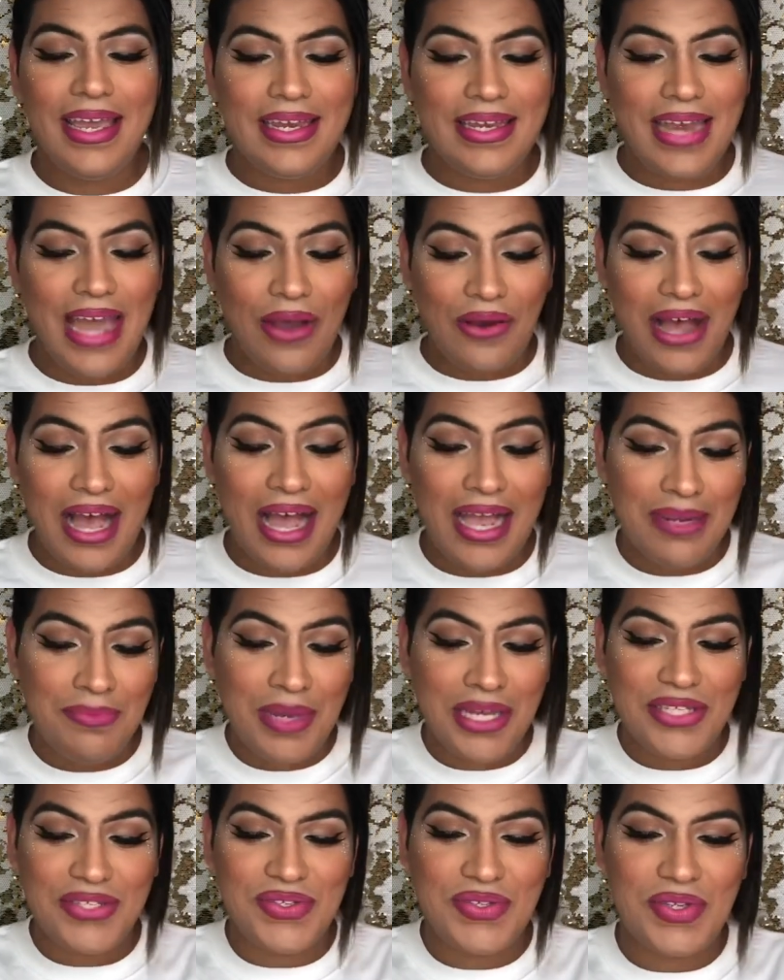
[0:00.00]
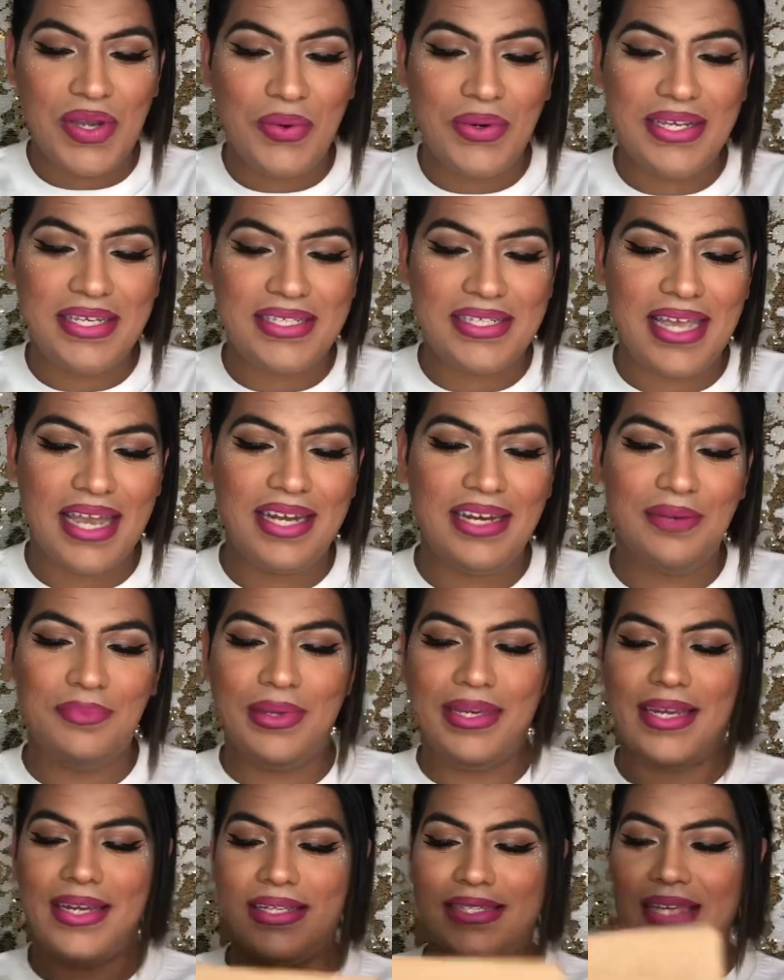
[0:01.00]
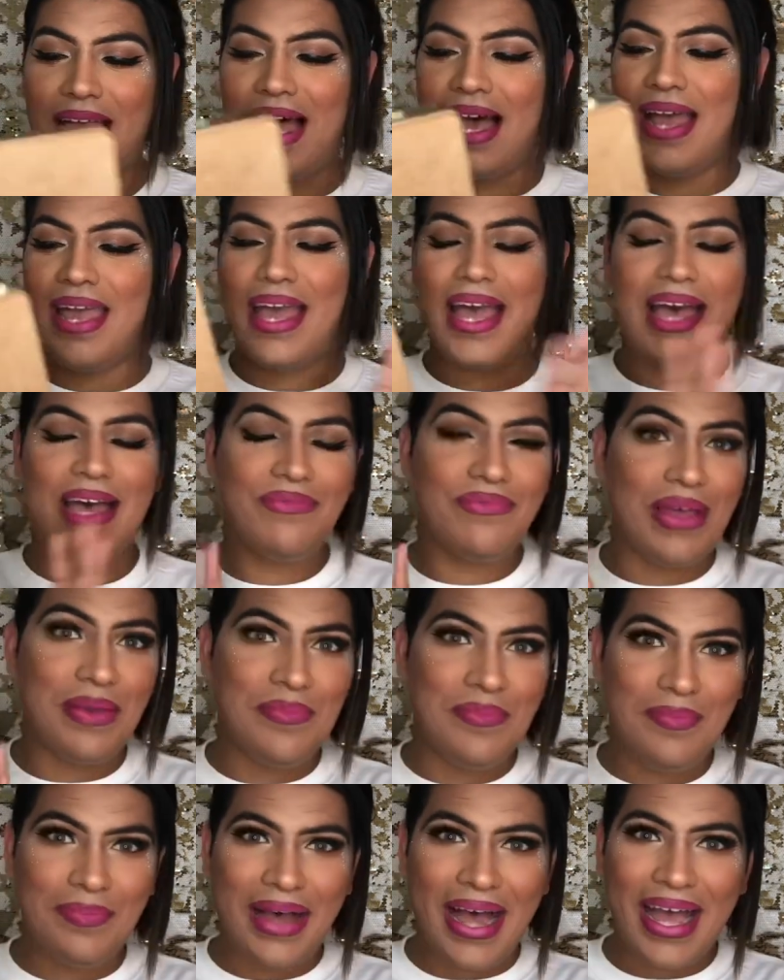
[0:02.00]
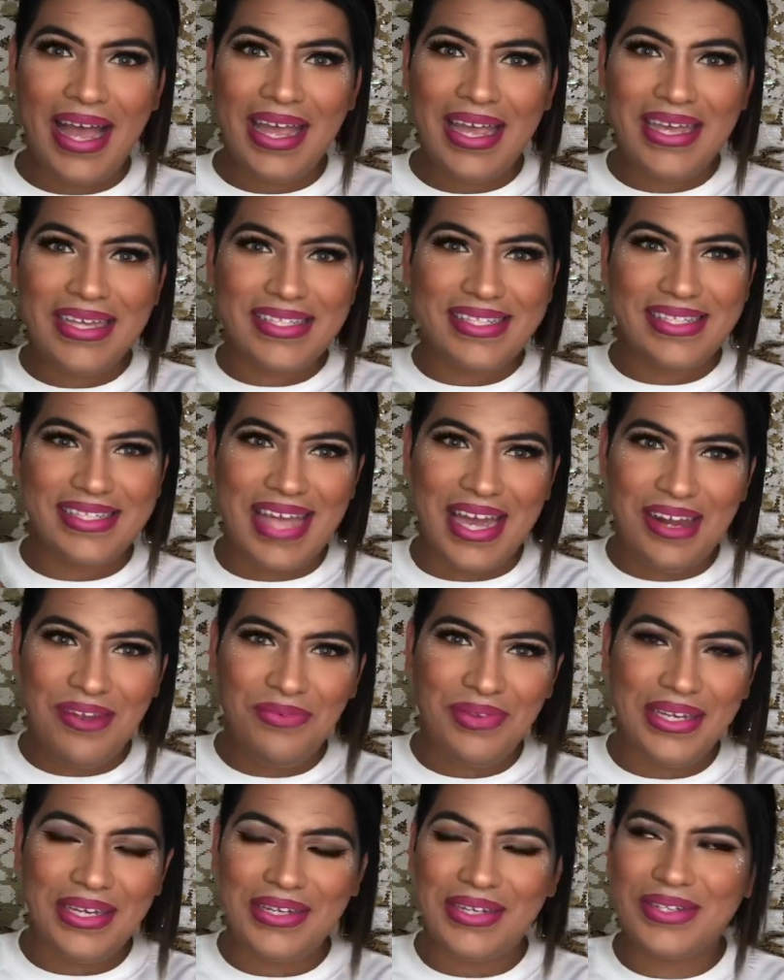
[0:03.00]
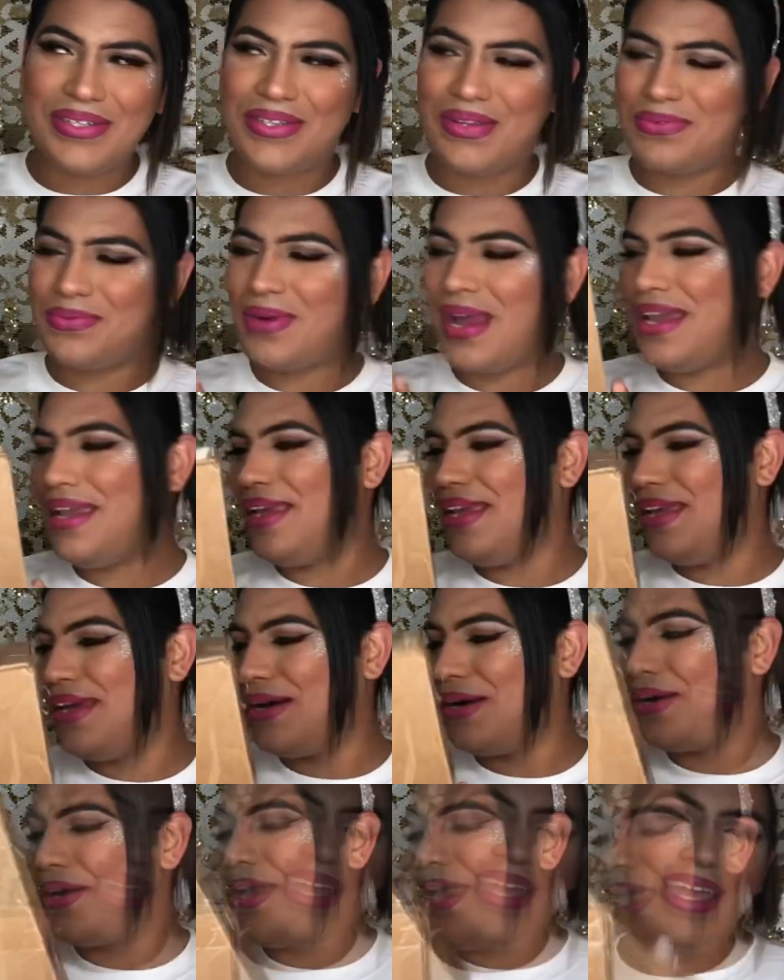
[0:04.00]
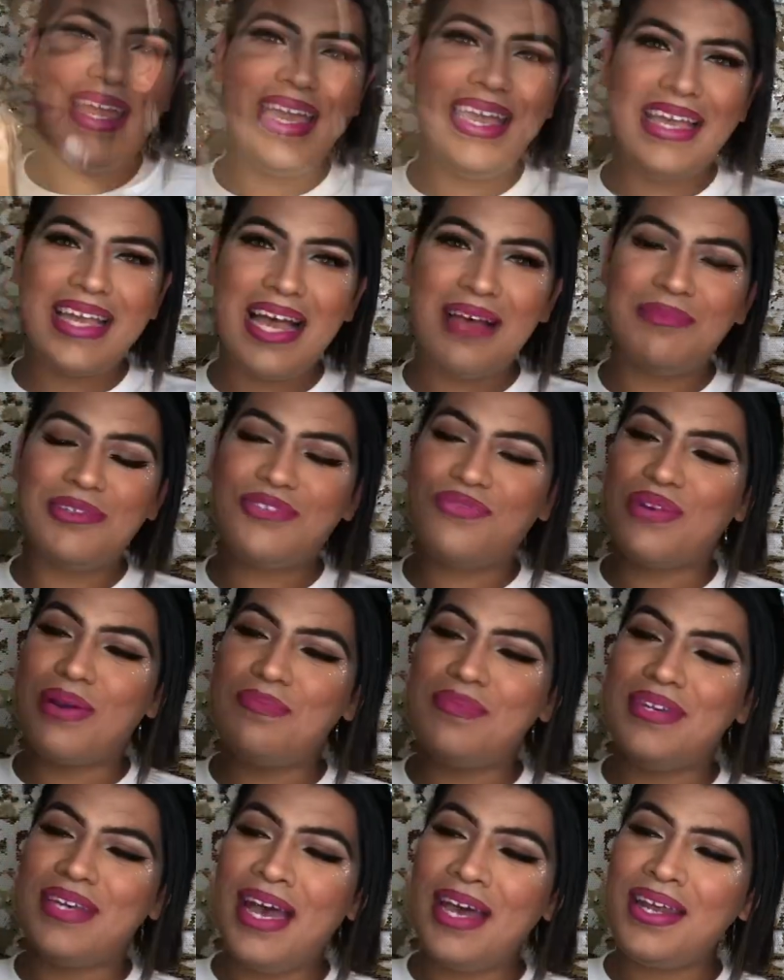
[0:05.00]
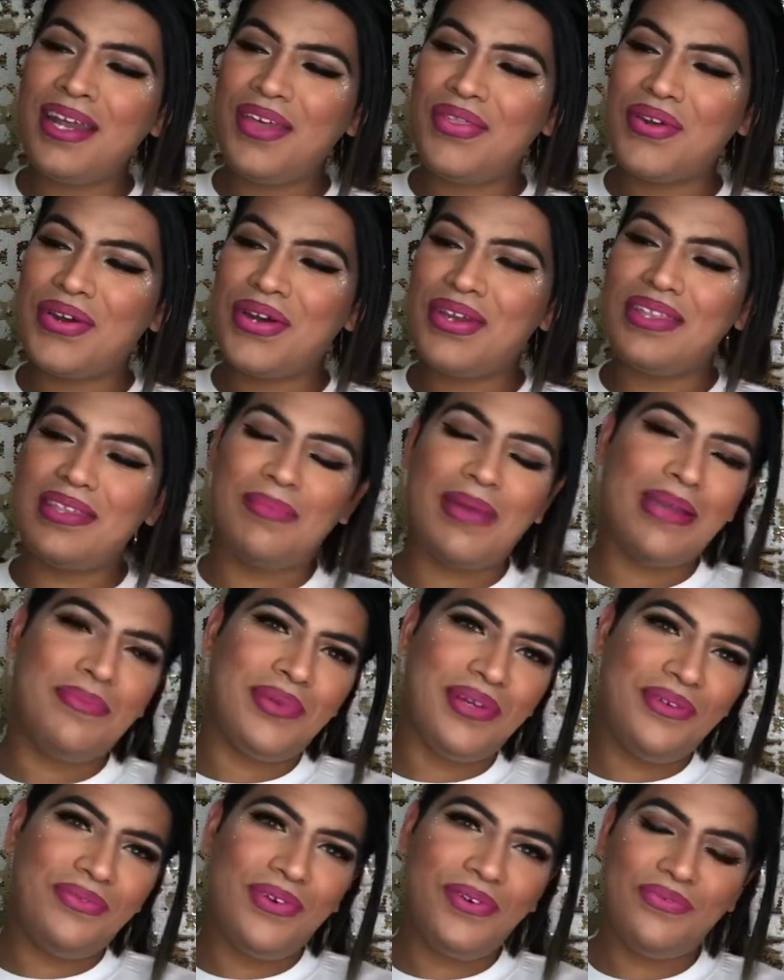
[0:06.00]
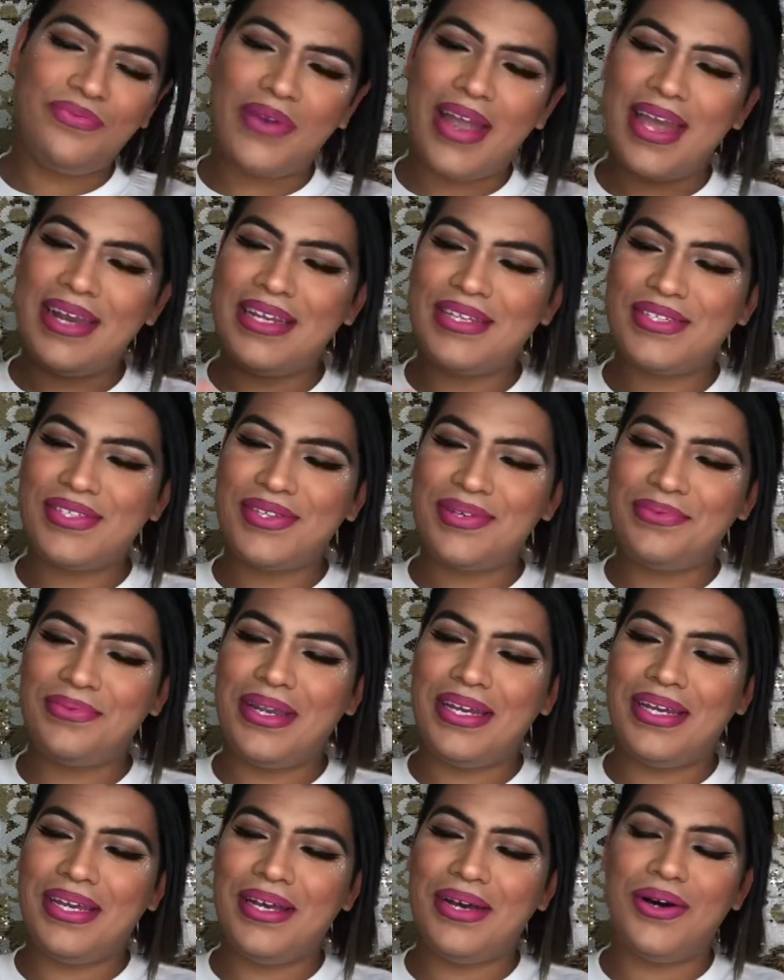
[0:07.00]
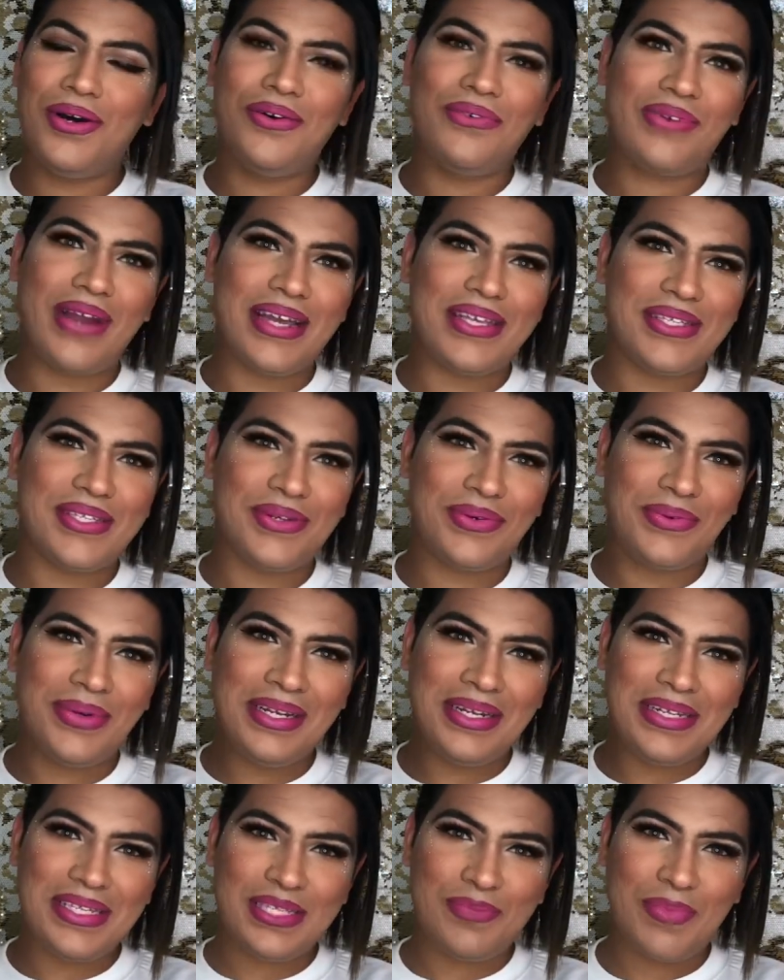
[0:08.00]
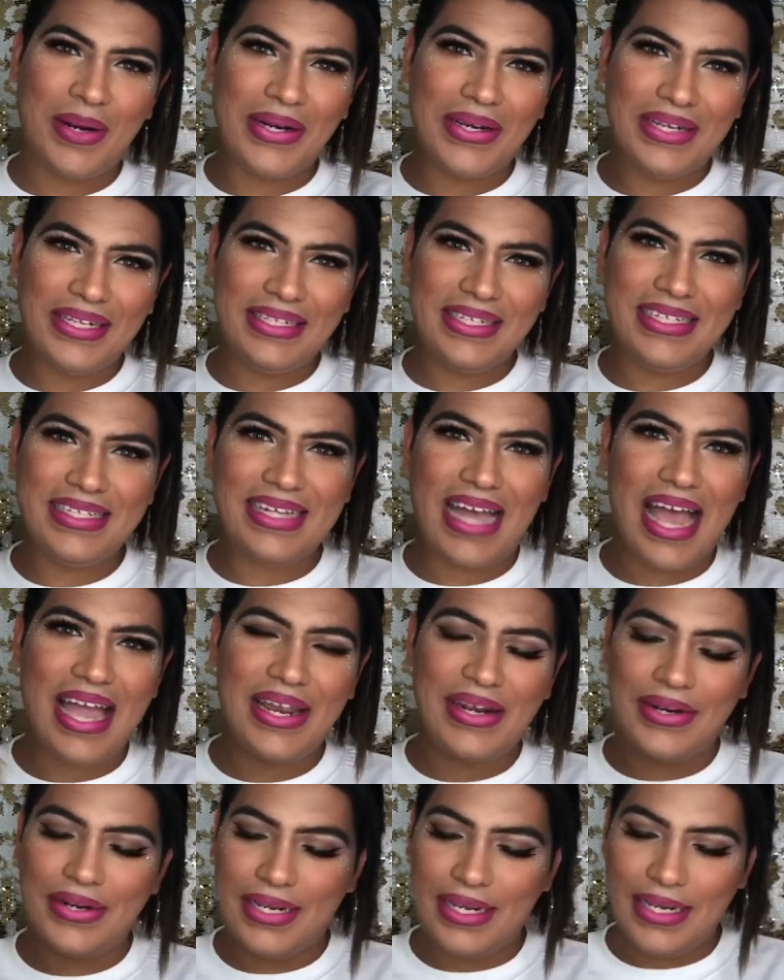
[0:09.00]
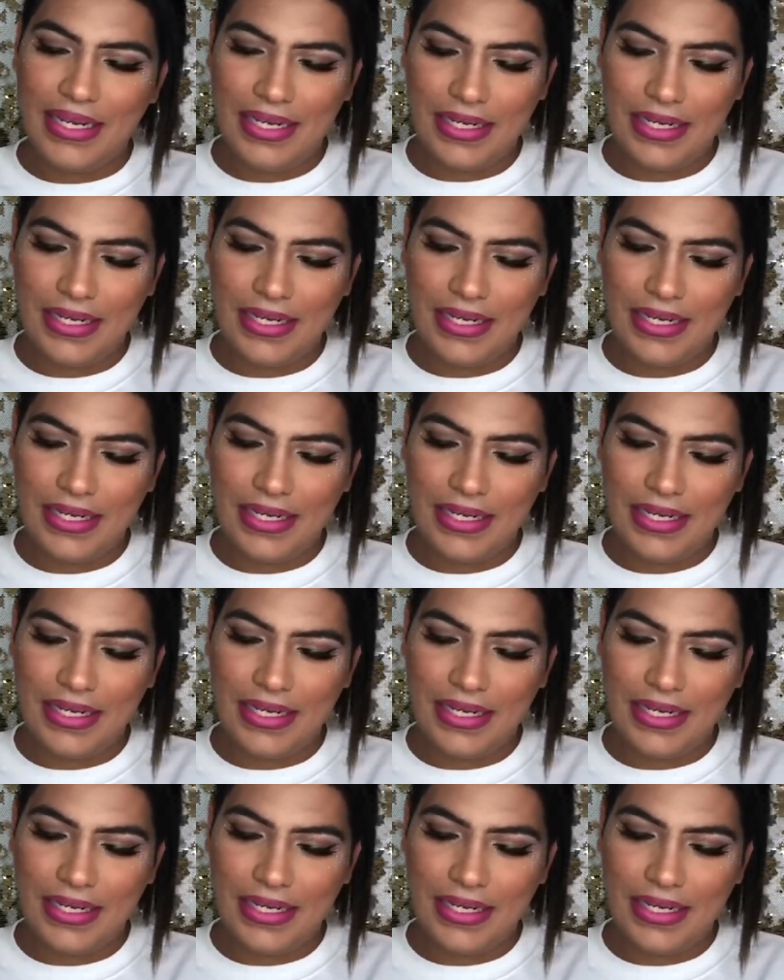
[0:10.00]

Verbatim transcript: Now, I'm so excited because I have my set of ears right here. It comes from none other than my beautiful friend Serena over at Serena Sparkly Diary.